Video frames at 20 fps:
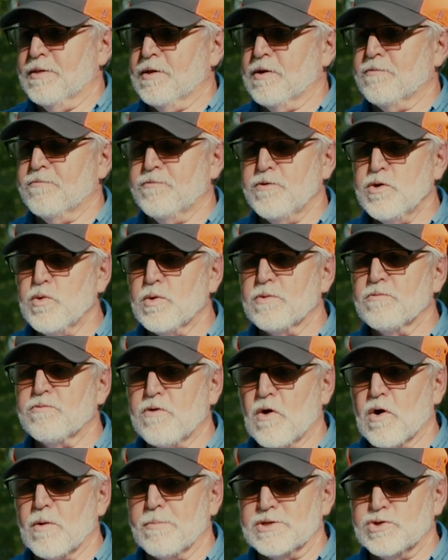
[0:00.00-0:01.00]
They're few and
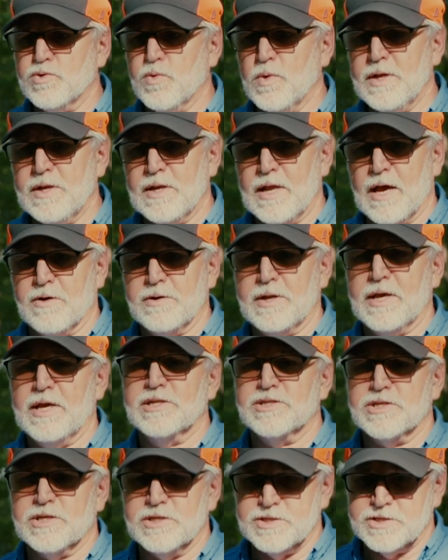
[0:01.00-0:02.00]
far between
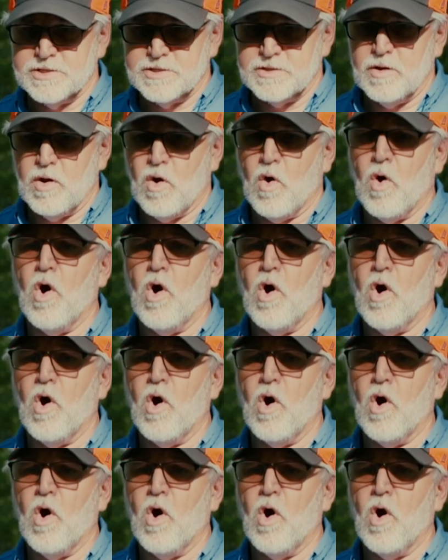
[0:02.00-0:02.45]
nowadays because